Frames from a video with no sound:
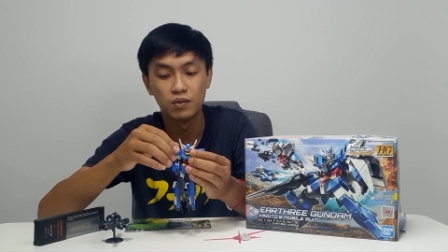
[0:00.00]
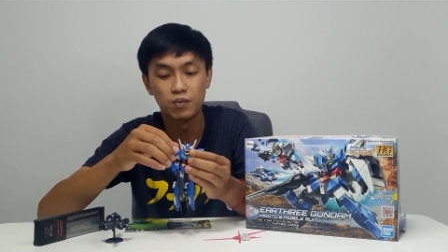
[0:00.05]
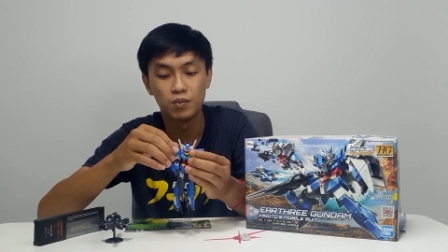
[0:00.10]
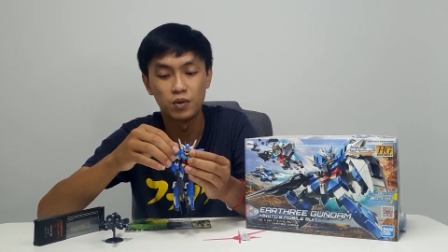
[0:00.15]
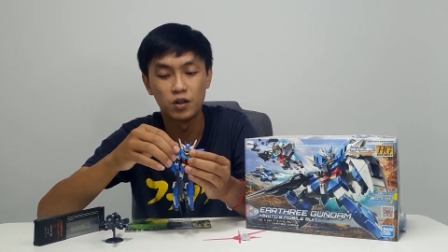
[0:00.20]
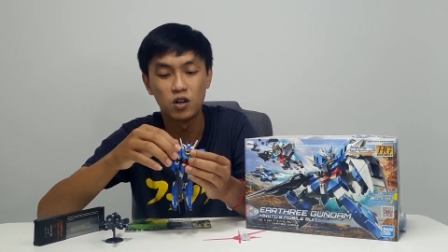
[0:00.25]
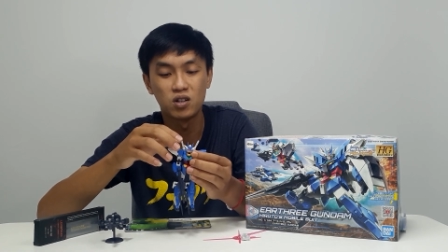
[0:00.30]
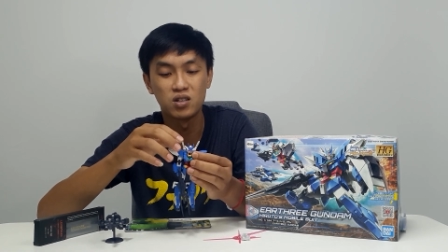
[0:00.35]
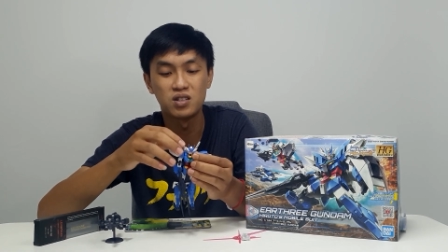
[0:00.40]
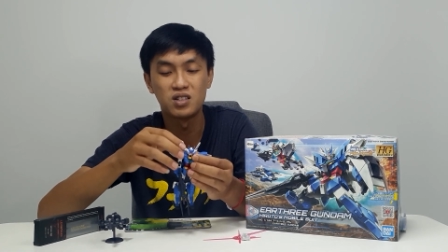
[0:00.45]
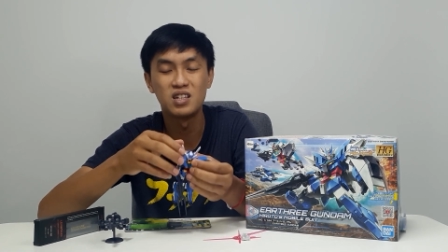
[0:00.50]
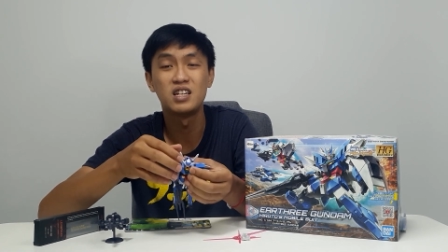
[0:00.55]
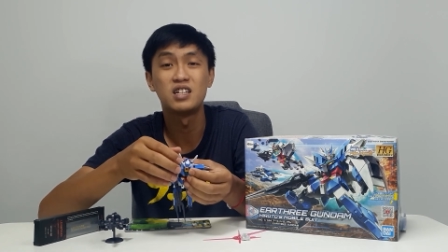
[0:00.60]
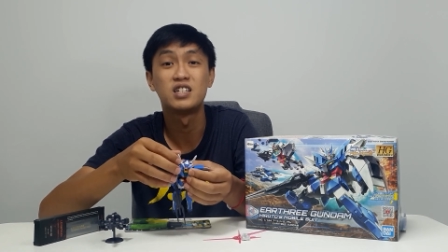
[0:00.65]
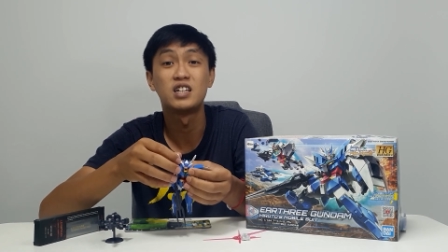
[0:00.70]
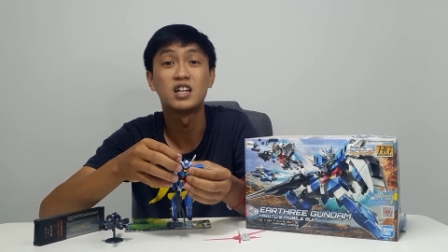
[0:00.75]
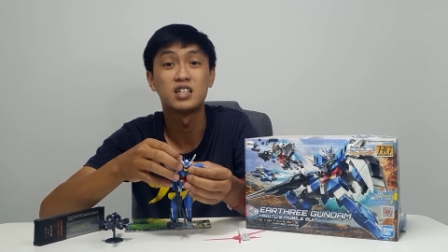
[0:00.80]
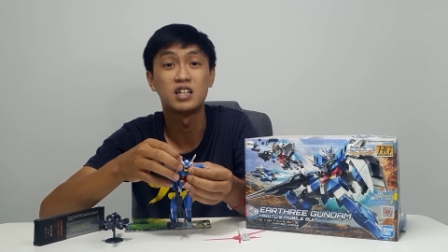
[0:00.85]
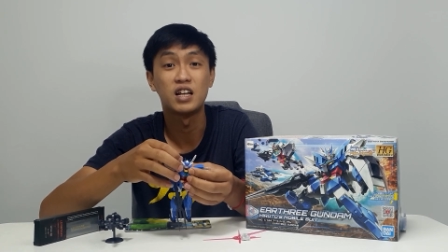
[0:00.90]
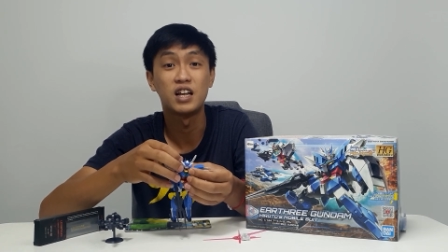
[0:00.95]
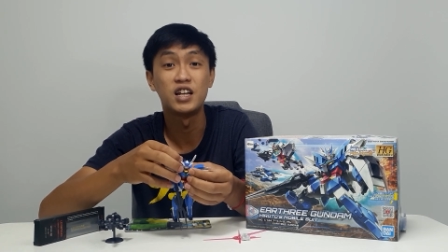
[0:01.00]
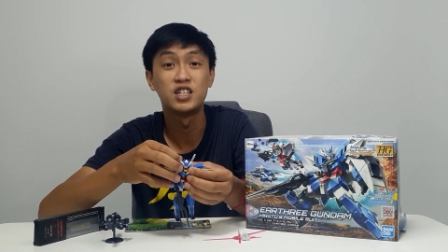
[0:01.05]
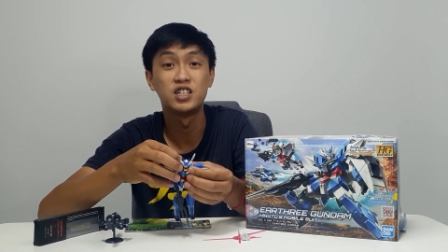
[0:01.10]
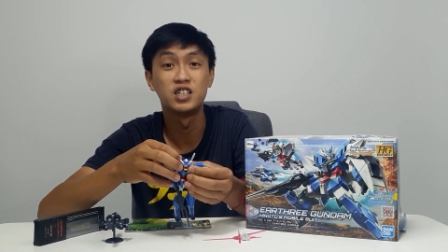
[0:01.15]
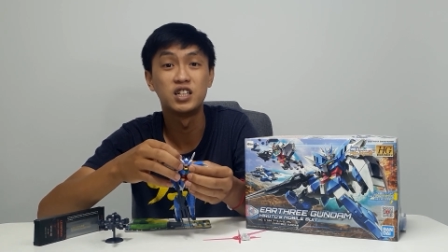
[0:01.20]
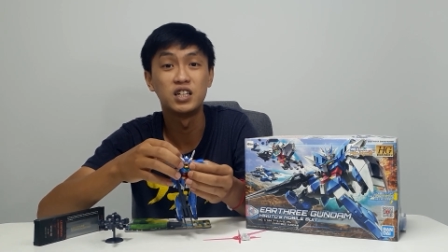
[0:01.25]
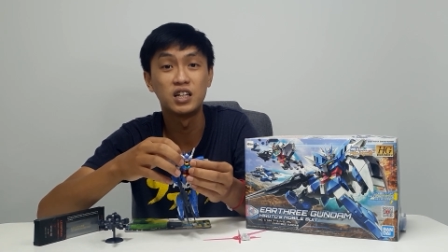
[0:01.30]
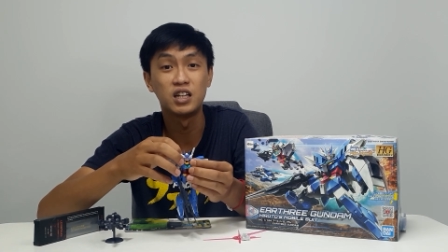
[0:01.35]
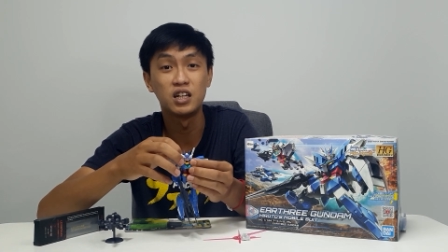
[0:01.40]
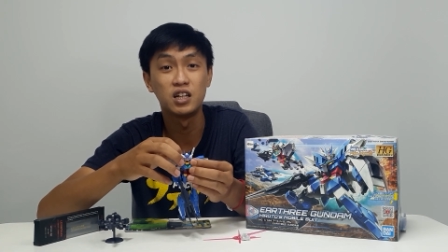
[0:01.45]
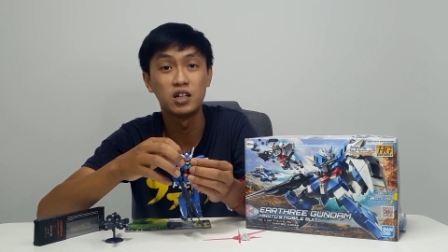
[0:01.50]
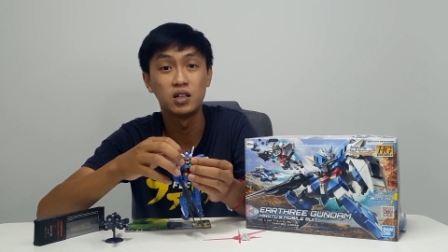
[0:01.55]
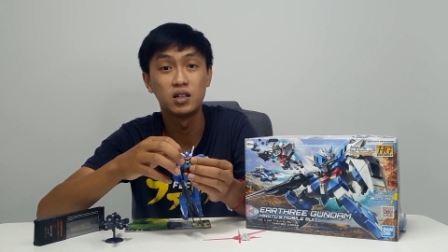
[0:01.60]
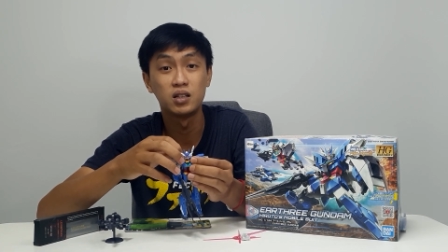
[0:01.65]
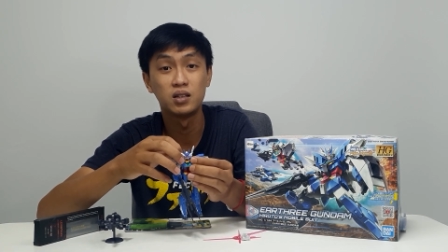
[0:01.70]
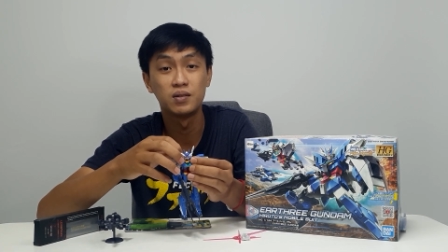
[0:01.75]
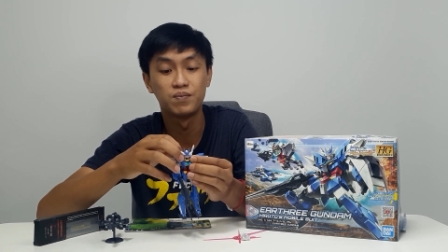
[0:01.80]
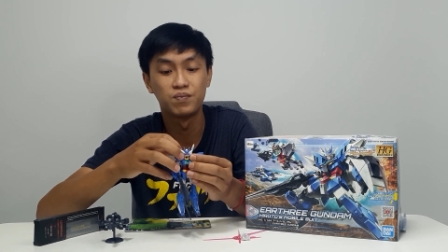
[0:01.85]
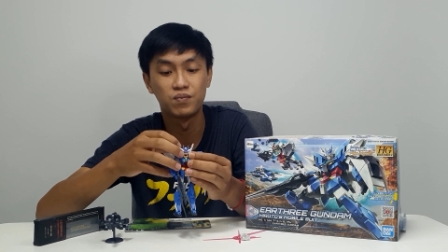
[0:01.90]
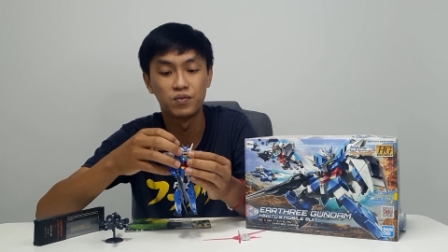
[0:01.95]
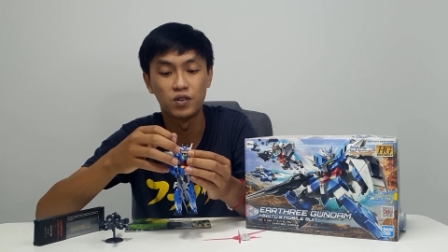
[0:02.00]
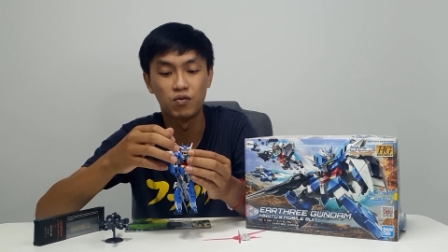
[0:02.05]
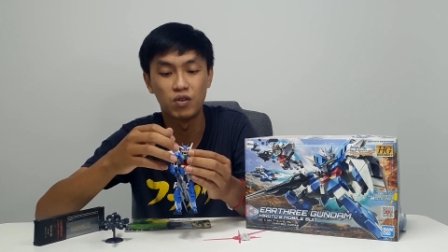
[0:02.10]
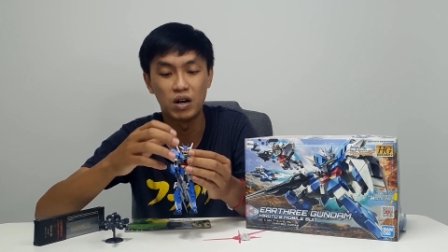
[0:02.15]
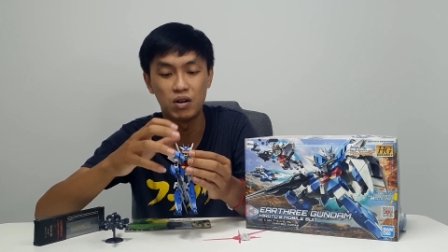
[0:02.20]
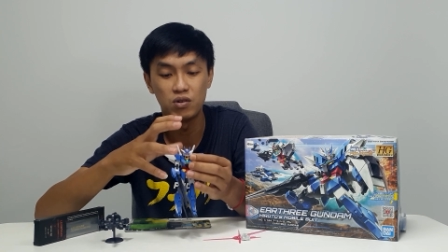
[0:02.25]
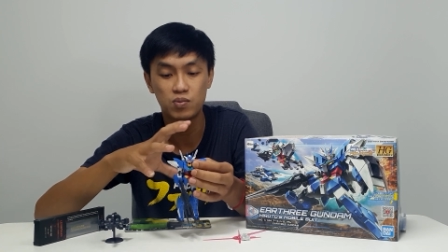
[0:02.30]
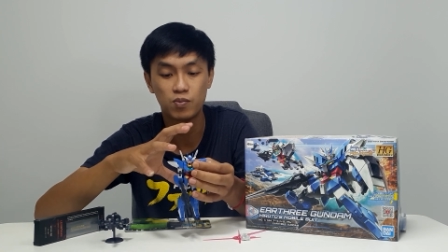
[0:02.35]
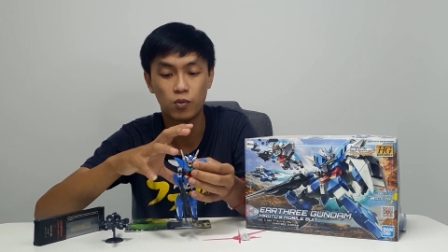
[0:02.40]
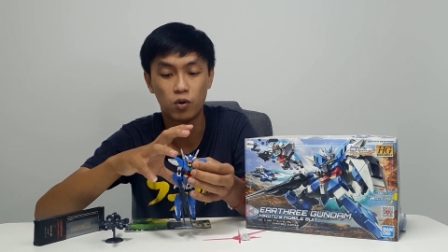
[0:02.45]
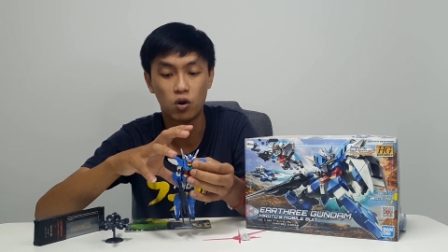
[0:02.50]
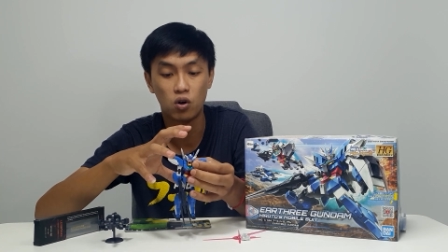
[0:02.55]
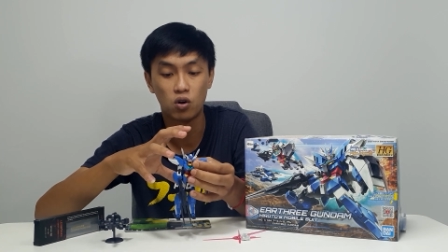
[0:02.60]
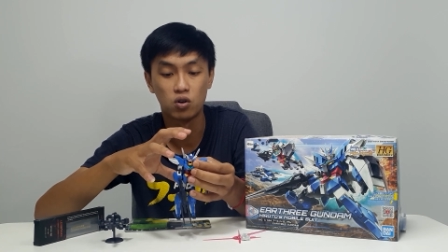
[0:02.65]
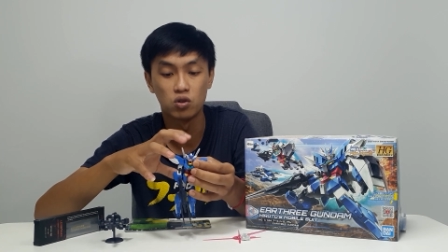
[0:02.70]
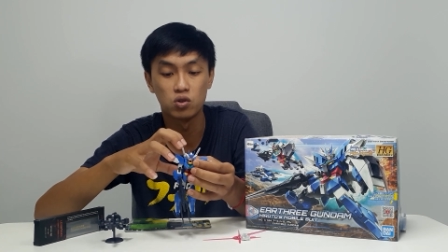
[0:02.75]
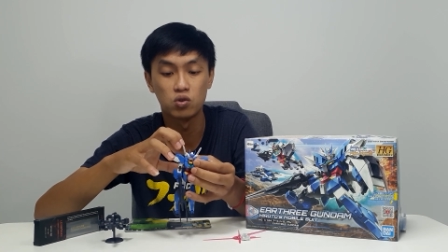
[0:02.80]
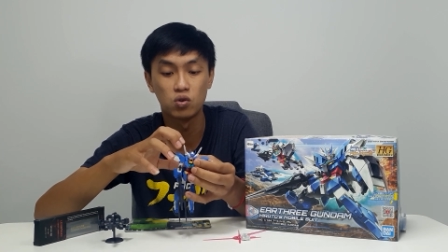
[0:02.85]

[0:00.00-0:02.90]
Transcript: Because this is just a HG kit. Very small,